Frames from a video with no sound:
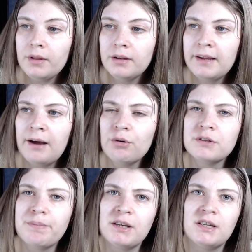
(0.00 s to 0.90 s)
now,
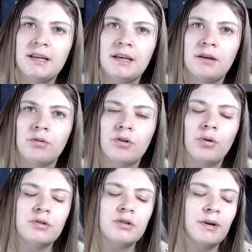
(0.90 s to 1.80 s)
especially the
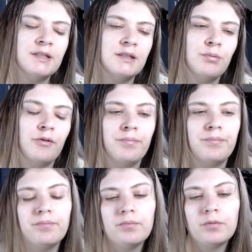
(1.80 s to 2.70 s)
consequences with
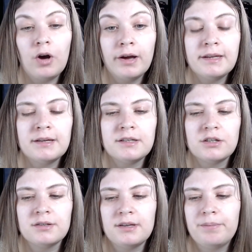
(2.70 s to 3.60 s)
gynae
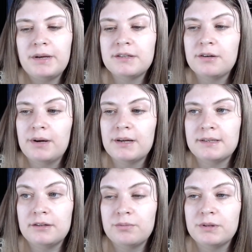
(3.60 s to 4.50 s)
conditions like PCOS
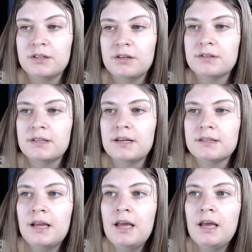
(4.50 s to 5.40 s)
and endometriosis
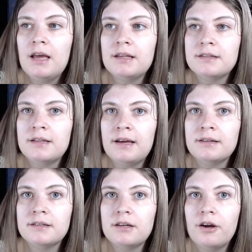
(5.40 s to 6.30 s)
is
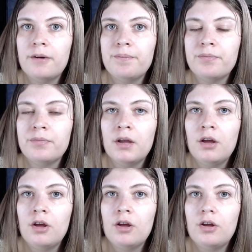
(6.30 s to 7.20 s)
that um,
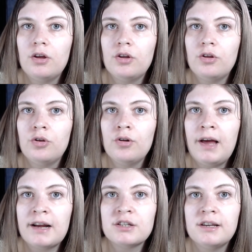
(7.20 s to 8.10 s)
you'll
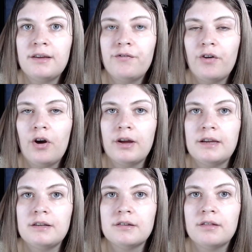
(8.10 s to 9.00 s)
actually
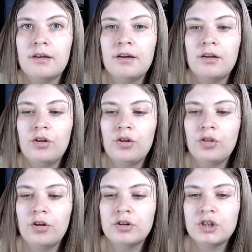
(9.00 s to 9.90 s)
find that
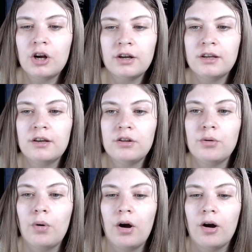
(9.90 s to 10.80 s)
the chunkier
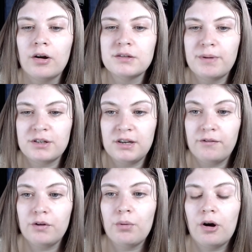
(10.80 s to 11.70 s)
you are, especially
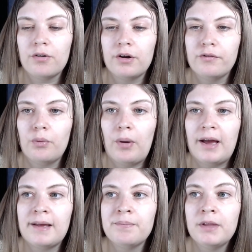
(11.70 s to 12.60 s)
if you are
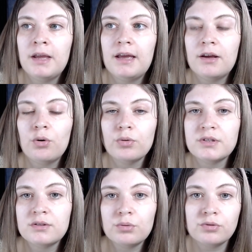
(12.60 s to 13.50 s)
overweight, it
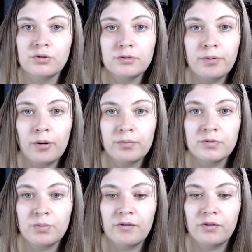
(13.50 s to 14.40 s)
causes all sorts of
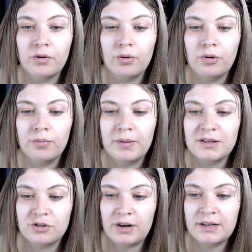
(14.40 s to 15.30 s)
problems with your
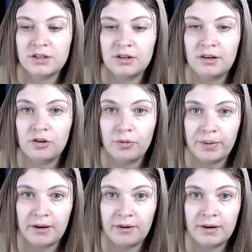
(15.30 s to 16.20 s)
menstruation and your
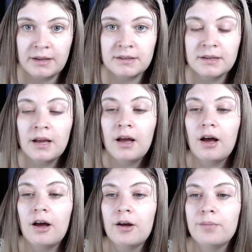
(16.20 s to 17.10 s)
periods.
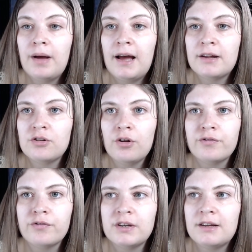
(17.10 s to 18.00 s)
Um, and you'll
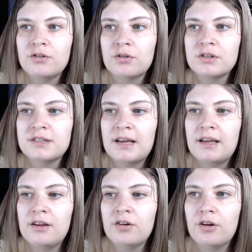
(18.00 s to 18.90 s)
often hear doctors say,
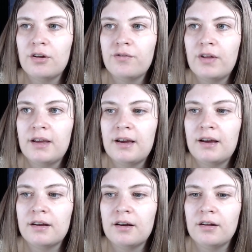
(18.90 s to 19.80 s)
you know, if they get
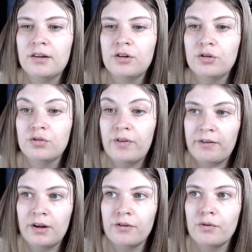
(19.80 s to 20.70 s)
a girl in who's
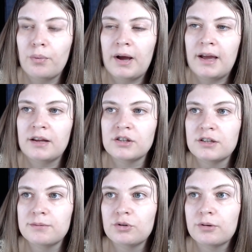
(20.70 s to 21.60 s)
very overweight and
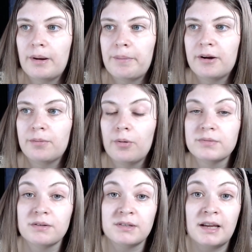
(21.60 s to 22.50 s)
she's been talking about period
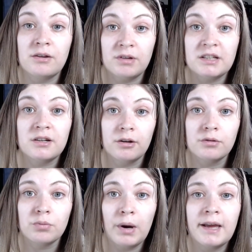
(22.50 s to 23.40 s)
problems, they'll say you need to
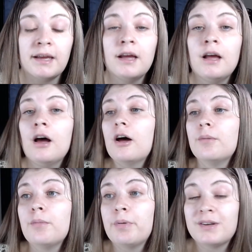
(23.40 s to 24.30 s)
lose weight
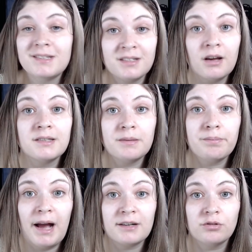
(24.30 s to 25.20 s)
um, because it does
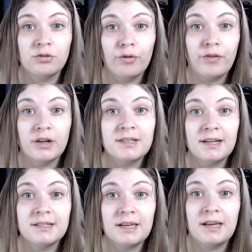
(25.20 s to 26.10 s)
impact on your
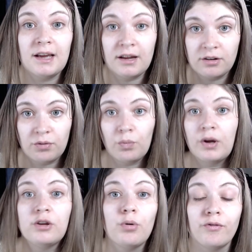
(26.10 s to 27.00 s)
fertility and
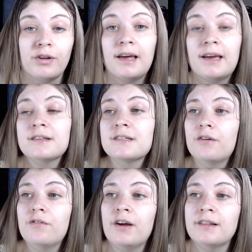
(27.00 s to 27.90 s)
when you ovulate and
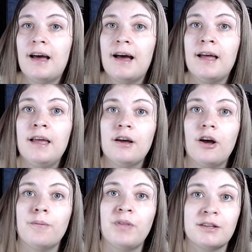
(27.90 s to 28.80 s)
stuff like that.
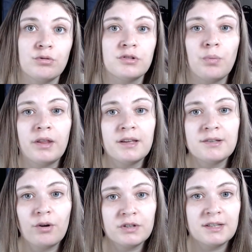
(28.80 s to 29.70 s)
Um, that's also why they
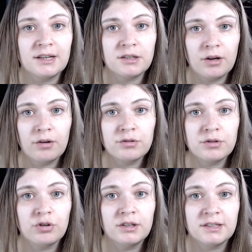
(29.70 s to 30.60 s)
often say to girls who
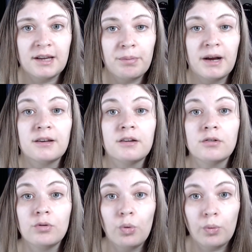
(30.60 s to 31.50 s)
are trying to get
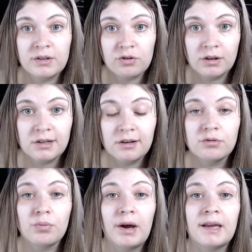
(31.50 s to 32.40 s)
pregnant, always try to
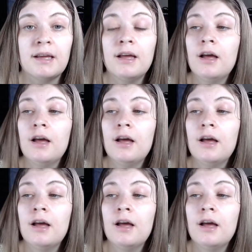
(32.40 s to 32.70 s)
lose weight.